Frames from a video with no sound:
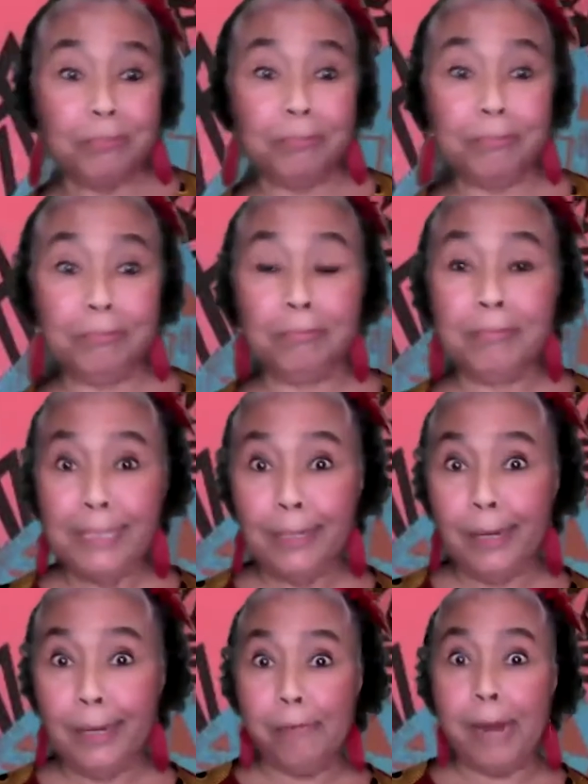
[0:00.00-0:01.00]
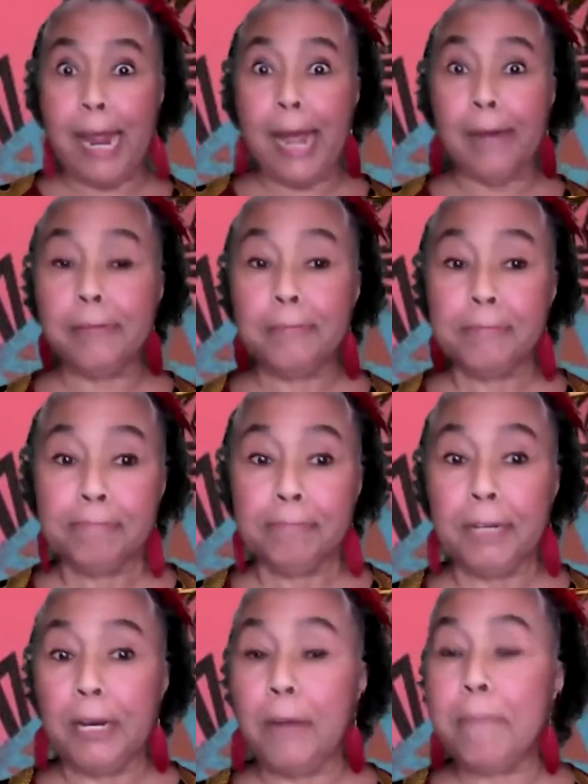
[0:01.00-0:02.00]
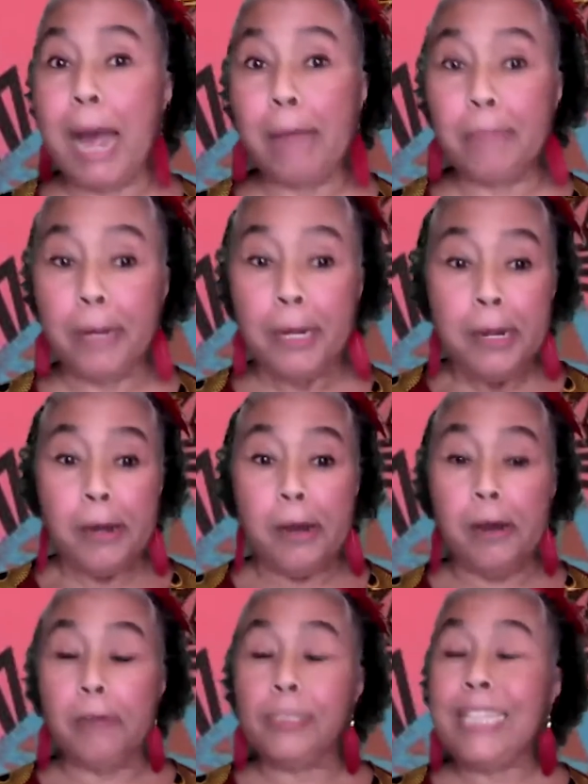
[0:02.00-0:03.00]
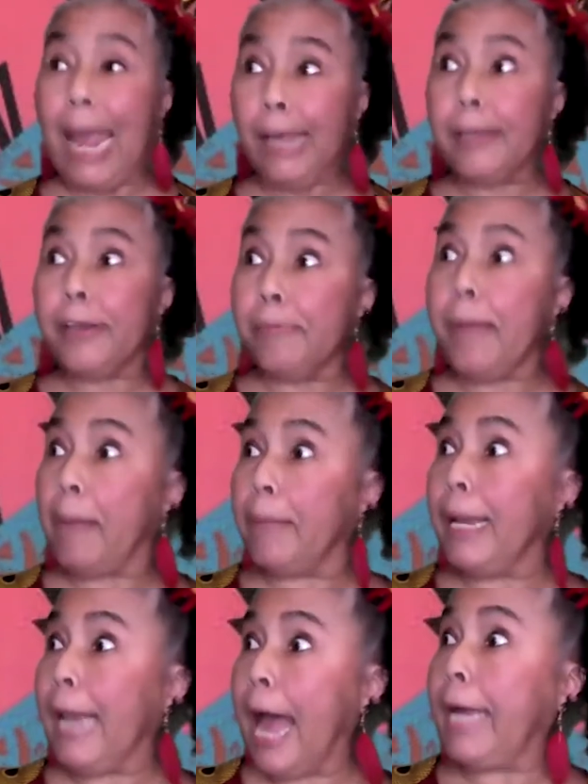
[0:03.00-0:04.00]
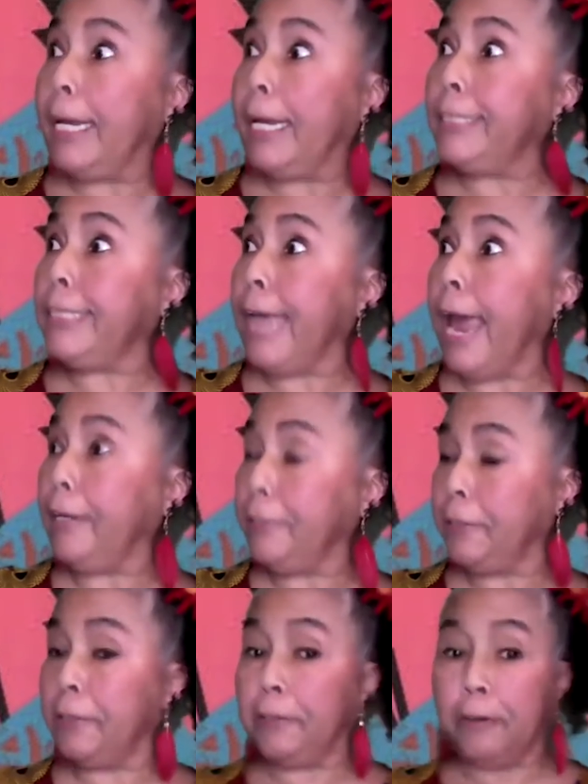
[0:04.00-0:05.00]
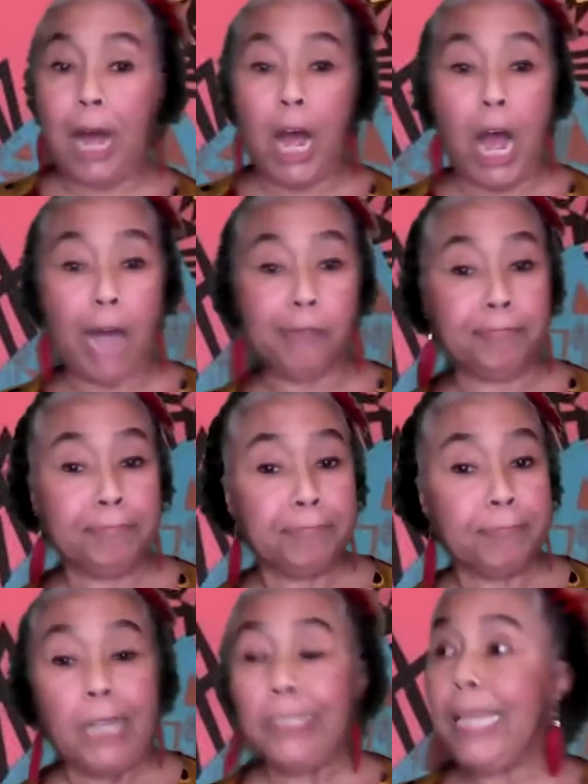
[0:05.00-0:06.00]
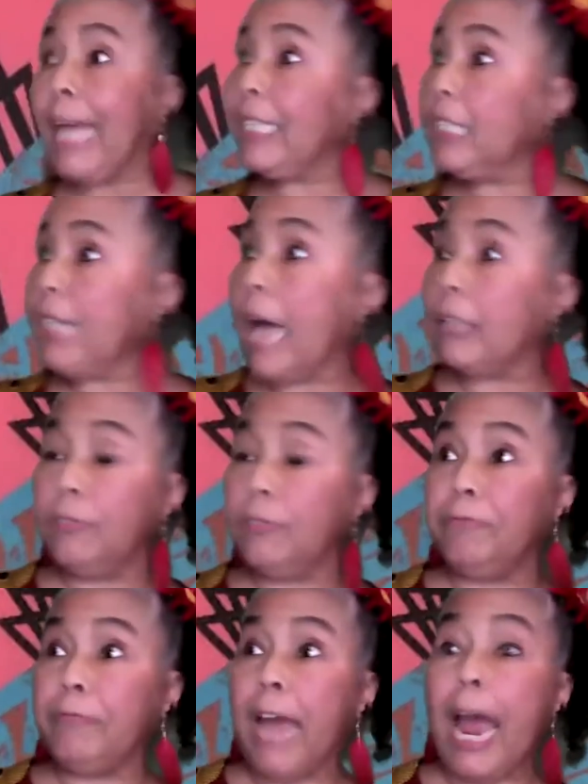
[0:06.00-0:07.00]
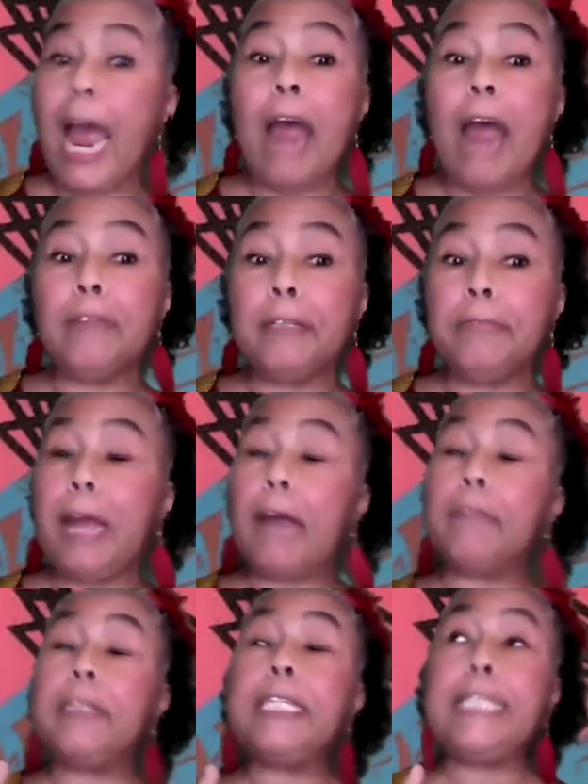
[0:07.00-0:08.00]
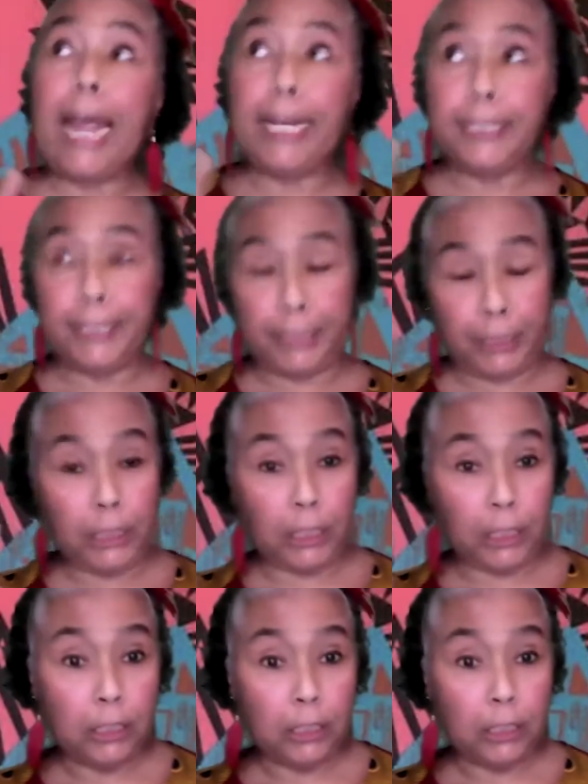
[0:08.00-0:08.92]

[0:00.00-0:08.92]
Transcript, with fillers: Mm, oh well. Oh Mama, Oh thank you, Mama Lion. Thank you. Uh that sounds very, very tasty.